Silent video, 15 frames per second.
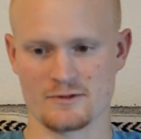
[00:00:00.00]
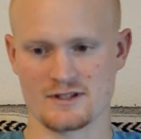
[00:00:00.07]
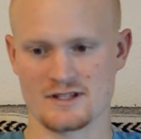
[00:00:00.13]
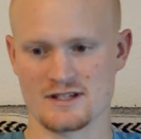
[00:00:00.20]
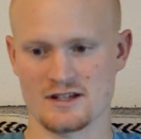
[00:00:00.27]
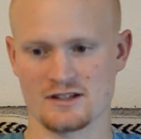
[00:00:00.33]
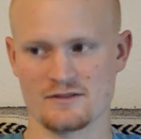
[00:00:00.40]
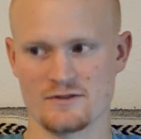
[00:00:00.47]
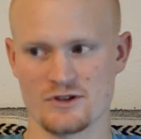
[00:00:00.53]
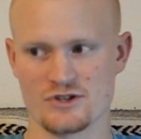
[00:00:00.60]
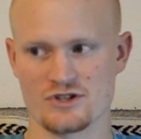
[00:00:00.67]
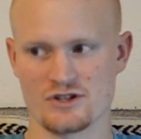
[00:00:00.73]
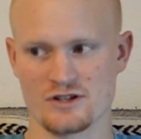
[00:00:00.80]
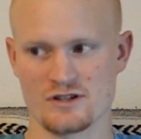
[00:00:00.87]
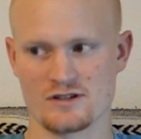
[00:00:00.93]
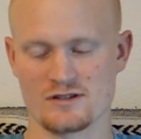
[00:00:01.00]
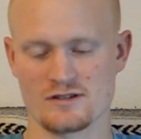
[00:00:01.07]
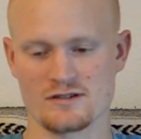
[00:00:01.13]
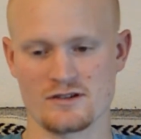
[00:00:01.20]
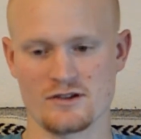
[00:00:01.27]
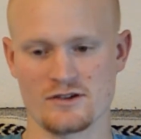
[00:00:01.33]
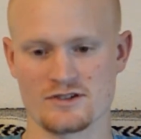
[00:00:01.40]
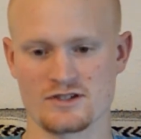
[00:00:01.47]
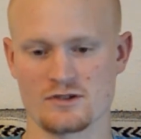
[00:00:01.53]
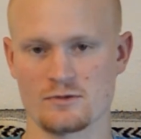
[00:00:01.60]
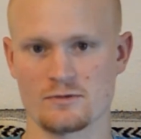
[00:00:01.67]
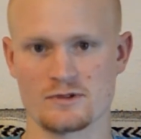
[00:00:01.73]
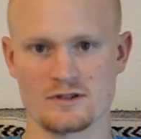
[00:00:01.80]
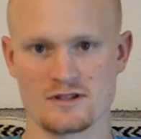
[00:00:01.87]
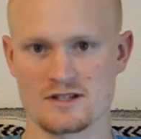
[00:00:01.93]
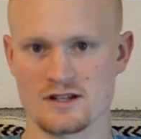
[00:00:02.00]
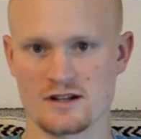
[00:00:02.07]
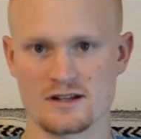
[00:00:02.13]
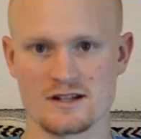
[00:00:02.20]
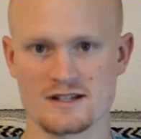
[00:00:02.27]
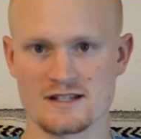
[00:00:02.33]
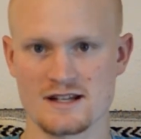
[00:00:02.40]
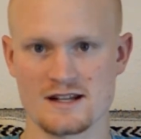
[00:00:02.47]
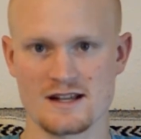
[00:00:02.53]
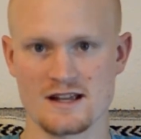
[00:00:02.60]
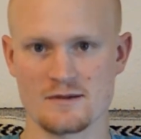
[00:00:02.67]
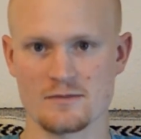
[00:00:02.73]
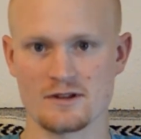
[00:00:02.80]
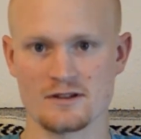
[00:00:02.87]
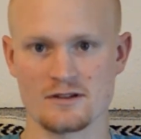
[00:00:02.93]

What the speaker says: the cell division, and also with studying DNA, but